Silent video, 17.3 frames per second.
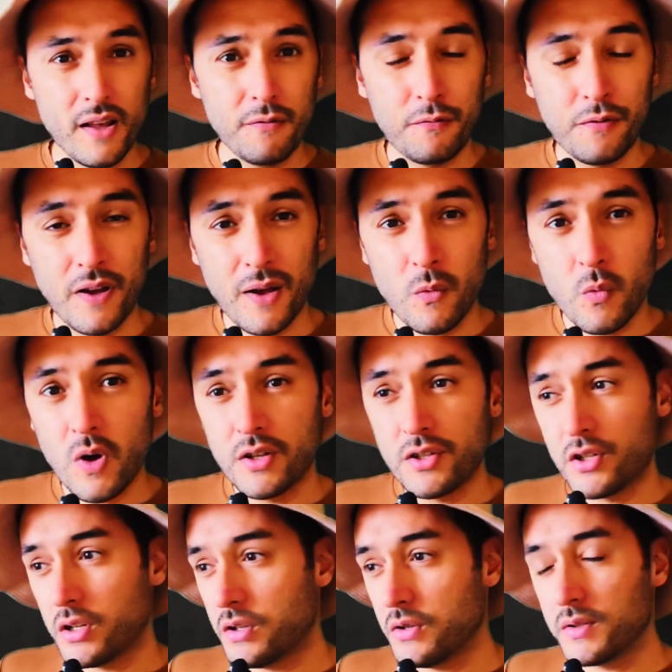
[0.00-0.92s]
if I want
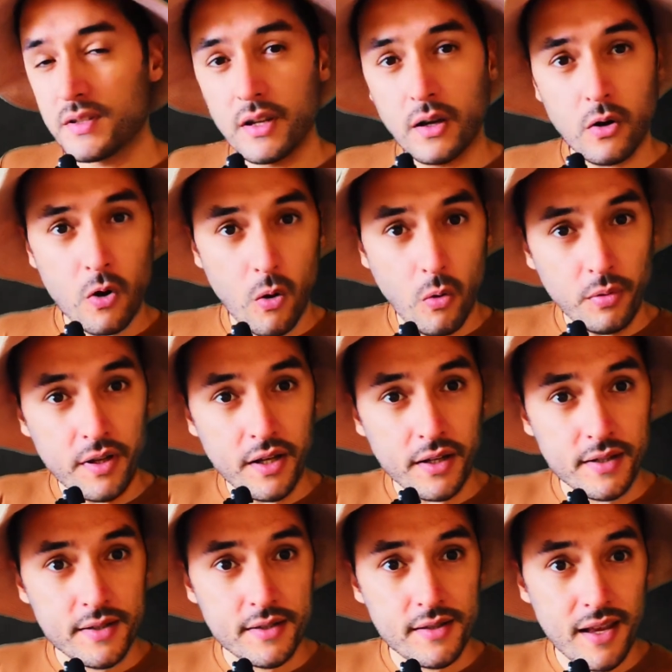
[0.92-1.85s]
to use the
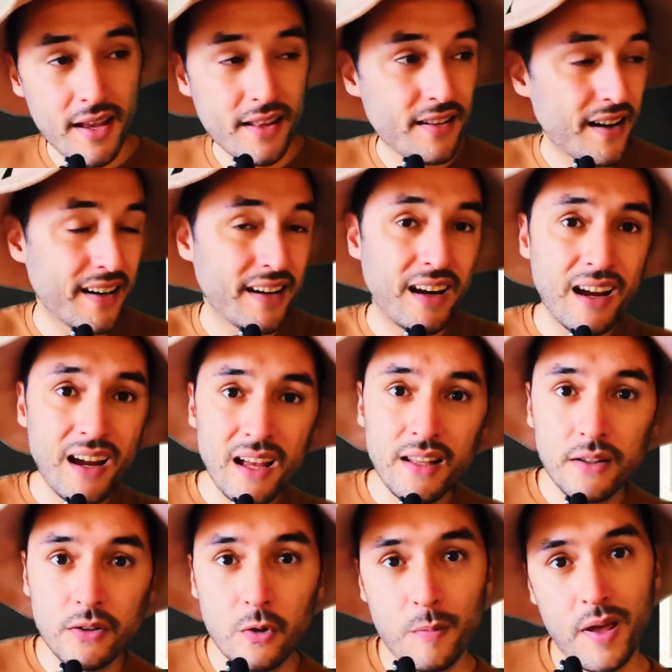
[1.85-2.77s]
Codex and
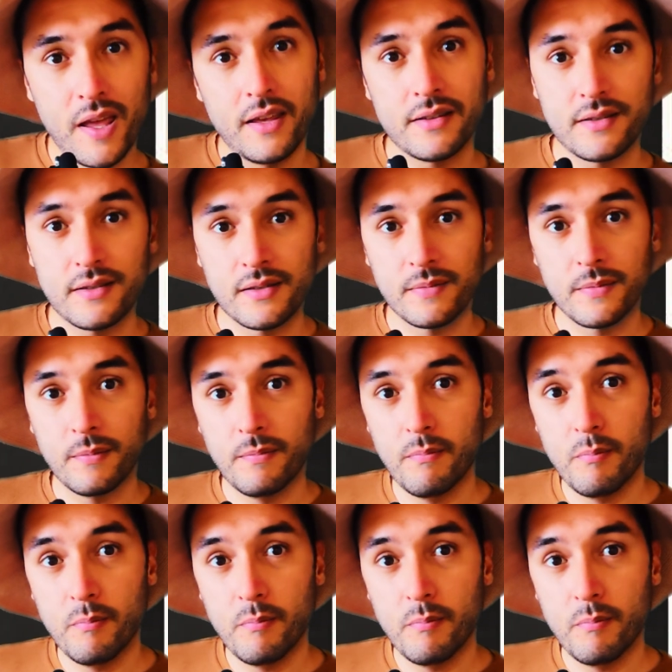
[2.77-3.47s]
Arcana domains?